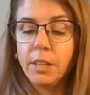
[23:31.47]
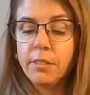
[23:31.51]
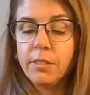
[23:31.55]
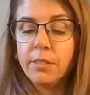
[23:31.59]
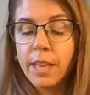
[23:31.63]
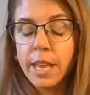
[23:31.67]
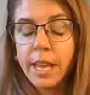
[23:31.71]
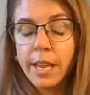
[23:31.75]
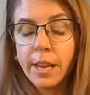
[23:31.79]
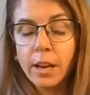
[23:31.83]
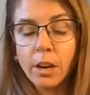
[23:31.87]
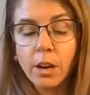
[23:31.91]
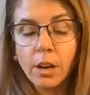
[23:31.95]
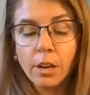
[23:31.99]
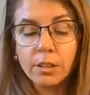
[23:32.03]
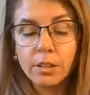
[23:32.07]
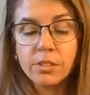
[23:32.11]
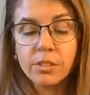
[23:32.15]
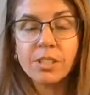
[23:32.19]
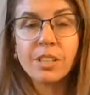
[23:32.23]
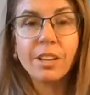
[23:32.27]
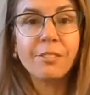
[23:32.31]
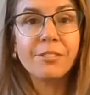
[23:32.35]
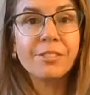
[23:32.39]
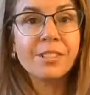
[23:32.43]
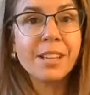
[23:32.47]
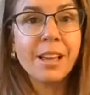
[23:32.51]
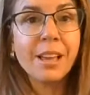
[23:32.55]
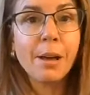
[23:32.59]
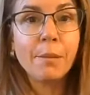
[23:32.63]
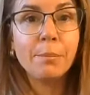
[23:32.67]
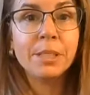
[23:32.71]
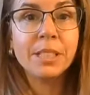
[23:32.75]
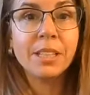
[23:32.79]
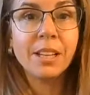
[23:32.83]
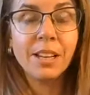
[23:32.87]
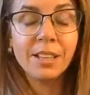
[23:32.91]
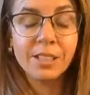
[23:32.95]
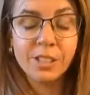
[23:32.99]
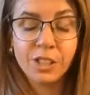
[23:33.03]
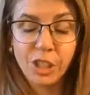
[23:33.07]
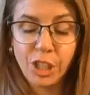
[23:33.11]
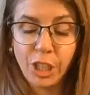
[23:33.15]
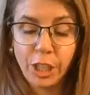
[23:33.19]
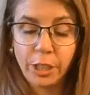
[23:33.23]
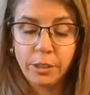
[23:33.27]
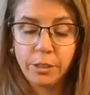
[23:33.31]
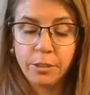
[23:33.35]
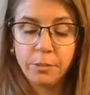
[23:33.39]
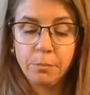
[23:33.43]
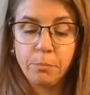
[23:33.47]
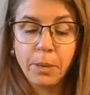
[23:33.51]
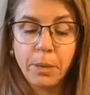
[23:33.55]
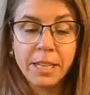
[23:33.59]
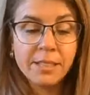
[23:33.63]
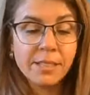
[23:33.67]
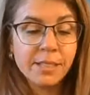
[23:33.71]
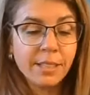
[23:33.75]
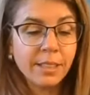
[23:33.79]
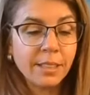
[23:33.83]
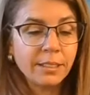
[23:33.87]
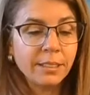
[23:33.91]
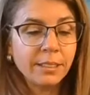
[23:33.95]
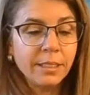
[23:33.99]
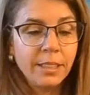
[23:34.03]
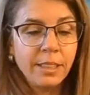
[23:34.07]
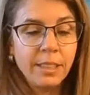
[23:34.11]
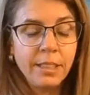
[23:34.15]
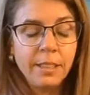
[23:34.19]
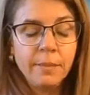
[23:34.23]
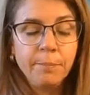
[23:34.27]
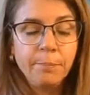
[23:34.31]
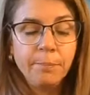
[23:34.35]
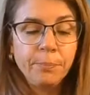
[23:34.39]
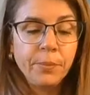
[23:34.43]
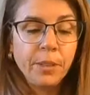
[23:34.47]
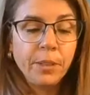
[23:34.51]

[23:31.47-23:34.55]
they are self sabotaging. Basically,